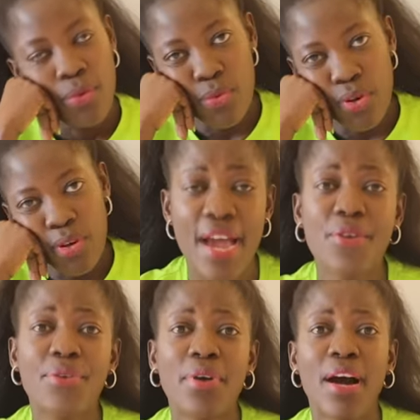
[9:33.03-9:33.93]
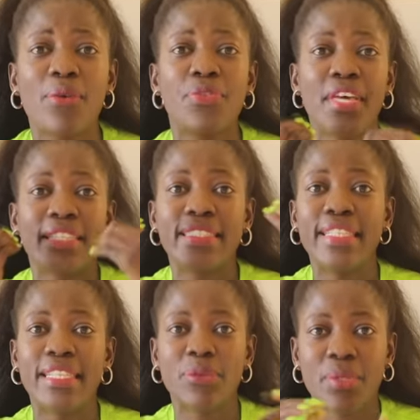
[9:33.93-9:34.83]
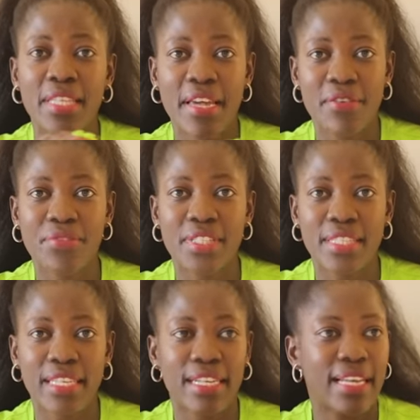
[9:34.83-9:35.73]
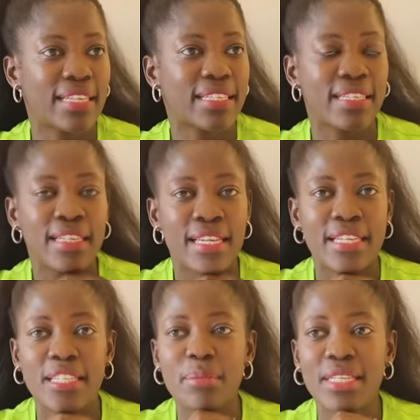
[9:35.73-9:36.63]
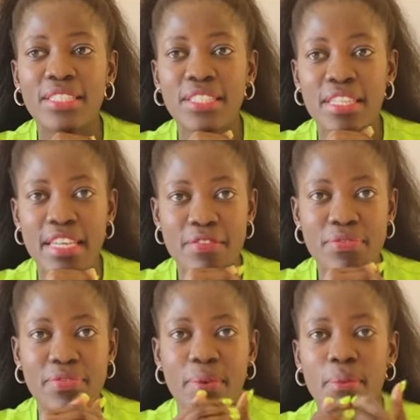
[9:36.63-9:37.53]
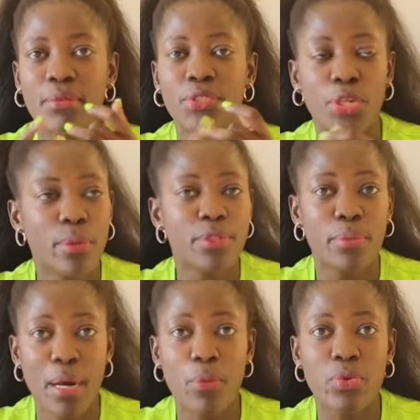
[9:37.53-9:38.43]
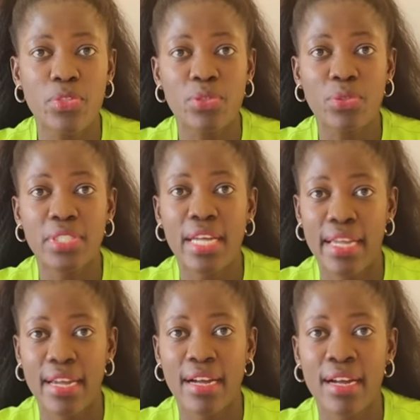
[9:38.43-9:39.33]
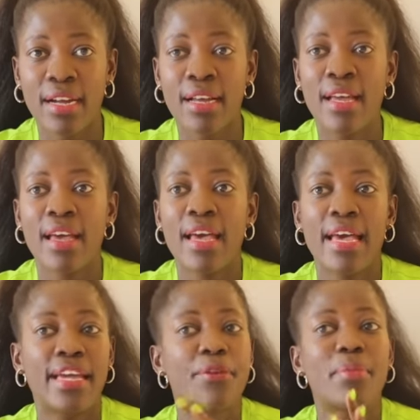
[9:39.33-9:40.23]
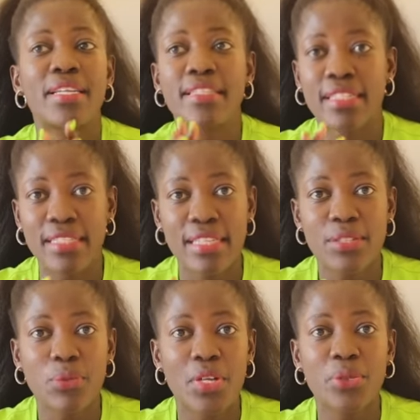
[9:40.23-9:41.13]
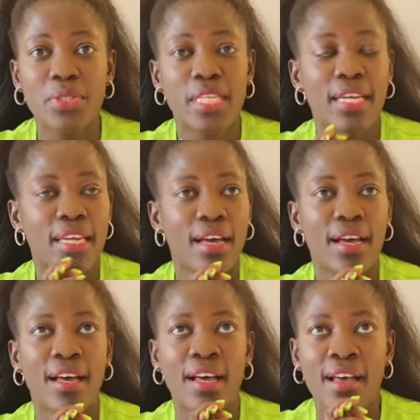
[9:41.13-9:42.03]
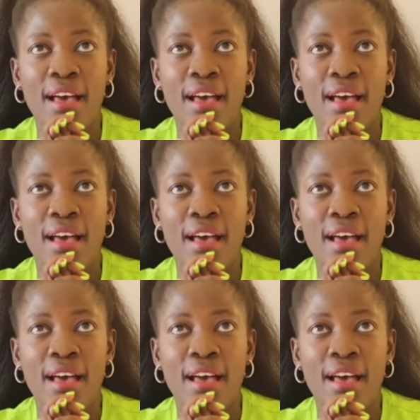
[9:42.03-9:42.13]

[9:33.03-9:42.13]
Whoa, I don't know how they are dealing with everything. Like, imagine if Tom's mom was not here and my sisters were not here.